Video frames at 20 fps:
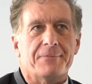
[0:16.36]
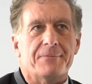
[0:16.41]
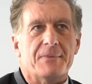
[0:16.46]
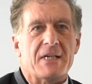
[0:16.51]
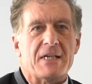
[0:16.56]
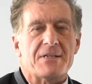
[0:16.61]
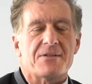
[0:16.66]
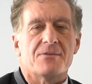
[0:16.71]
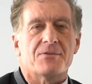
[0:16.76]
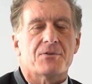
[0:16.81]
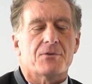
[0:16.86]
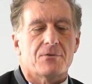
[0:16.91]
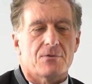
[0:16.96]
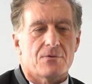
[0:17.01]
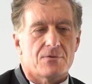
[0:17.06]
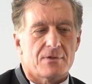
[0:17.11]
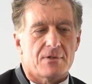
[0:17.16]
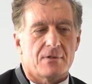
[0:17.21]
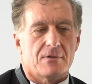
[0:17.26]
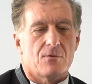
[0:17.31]
has
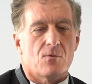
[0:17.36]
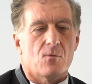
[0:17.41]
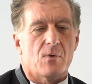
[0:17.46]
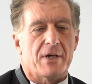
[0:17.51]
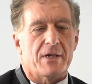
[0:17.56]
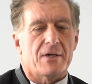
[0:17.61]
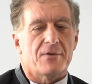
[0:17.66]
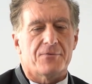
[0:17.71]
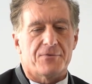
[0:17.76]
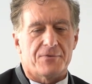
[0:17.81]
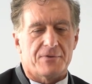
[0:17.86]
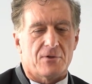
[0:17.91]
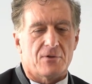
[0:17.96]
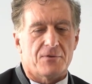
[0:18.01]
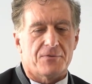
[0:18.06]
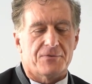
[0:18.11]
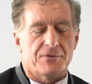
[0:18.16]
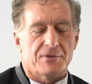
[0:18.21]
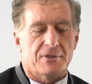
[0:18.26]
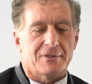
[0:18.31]
introduced a new wave
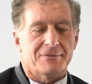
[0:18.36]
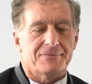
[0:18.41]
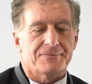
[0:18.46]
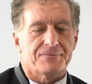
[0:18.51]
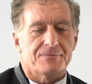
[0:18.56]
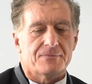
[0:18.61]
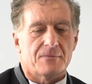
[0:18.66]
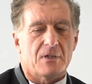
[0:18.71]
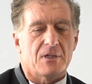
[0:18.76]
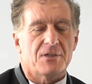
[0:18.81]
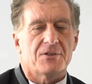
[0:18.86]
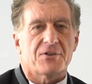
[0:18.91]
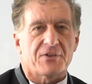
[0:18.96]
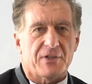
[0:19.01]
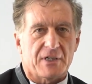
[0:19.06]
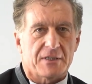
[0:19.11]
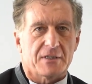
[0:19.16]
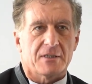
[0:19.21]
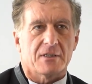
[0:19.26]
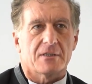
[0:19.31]
of
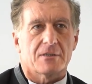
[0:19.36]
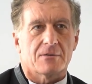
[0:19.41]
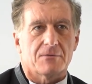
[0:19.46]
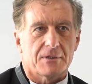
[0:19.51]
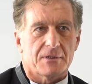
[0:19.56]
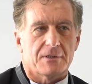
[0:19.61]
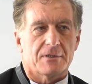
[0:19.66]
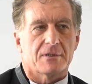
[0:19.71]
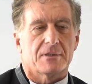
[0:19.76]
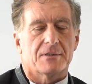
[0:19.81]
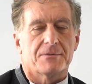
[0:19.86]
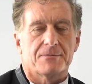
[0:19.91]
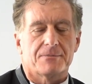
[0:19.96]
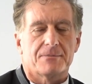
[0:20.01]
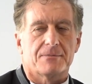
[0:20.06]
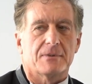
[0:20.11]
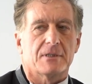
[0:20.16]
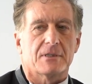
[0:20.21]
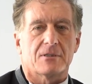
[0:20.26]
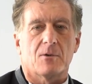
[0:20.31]
interacting with
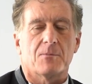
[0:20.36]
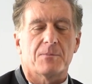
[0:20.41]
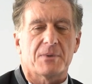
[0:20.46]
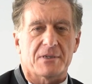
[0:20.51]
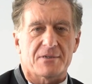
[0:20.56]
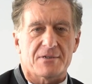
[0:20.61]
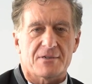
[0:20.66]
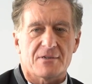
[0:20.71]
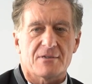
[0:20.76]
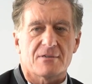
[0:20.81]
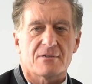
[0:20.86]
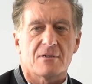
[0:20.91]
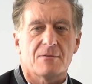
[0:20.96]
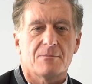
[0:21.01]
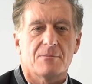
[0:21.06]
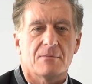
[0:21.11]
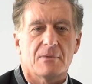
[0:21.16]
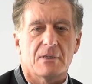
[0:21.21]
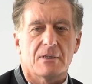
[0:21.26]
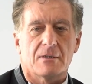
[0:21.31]
a complex
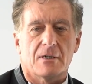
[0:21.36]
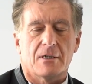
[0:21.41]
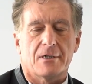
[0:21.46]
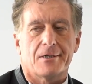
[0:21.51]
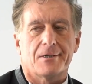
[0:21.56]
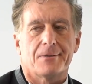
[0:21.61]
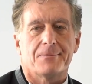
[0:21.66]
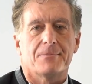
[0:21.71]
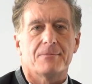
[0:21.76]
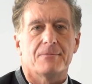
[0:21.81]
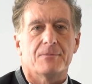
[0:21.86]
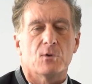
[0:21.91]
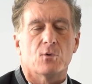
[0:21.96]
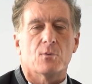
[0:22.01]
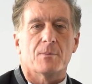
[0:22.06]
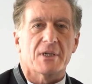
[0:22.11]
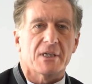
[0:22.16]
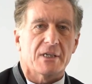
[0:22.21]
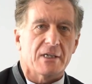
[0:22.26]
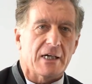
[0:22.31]
system.
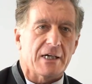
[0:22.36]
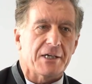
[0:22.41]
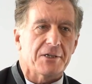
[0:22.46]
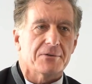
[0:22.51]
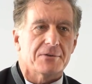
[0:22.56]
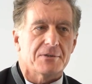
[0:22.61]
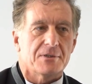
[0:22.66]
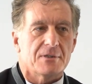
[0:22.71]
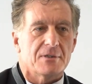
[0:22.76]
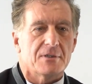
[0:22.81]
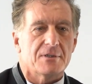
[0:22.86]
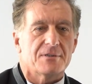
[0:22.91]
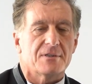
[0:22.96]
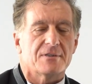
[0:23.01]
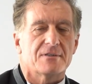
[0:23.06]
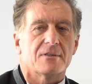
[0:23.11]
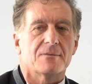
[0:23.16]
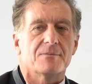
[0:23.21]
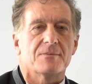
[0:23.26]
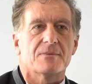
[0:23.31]
Normally IoT
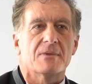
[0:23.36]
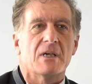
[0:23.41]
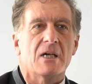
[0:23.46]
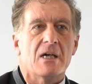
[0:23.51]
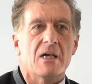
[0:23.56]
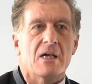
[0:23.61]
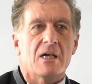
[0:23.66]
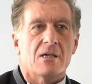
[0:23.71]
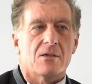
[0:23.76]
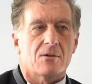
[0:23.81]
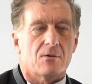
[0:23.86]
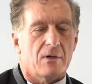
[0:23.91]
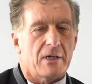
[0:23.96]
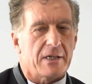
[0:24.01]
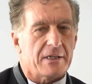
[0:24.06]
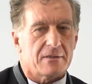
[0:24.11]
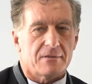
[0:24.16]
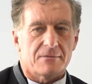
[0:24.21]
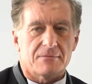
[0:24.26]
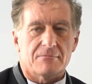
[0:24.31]
system
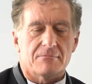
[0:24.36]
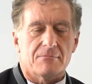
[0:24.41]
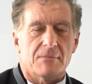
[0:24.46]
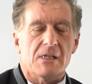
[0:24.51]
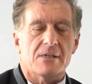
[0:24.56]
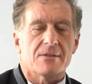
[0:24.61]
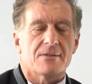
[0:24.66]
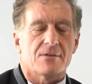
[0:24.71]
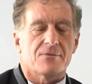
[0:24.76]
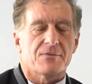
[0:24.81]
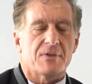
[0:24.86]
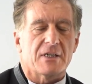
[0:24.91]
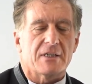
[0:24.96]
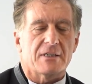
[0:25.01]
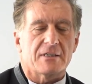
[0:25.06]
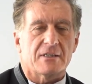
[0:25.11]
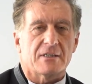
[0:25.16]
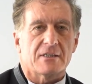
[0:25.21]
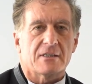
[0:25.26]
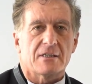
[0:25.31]
collect millions of
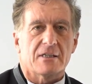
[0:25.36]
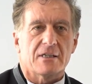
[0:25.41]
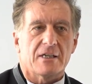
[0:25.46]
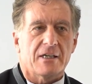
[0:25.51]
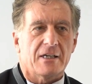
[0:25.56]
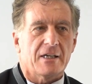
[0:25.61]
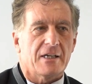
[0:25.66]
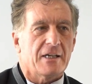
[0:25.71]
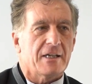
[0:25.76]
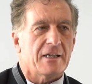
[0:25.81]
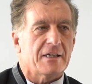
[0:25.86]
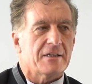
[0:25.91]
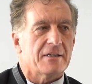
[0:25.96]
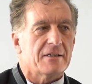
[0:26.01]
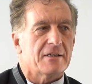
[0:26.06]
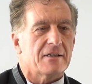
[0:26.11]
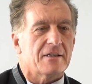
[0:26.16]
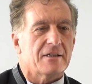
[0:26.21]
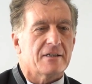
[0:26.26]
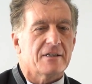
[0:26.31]
data, and
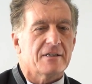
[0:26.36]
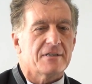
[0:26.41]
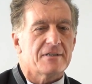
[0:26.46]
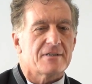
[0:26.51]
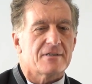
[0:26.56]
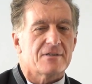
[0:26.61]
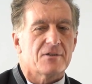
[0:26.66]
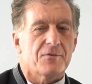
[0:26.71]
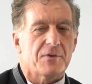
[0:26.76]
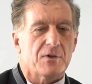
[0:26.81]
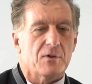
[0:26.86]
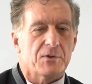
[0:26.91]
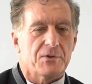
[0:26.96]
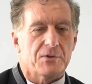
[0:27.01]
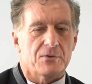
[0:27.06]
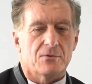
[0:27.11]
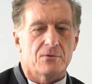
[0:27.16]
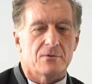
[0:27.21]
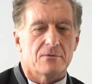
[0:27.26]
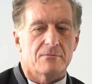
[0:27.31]
it's difficult
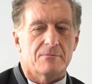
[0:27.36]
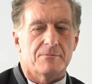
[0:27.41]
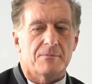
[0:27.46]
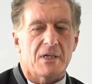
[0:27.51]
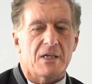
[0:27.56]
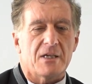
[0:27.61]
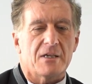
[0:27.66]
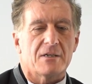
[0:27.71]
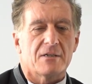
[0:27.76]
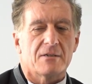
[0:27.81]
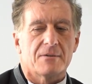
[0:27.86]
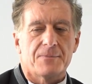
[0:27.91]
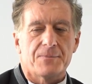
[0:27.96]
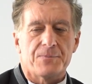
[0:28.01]
to make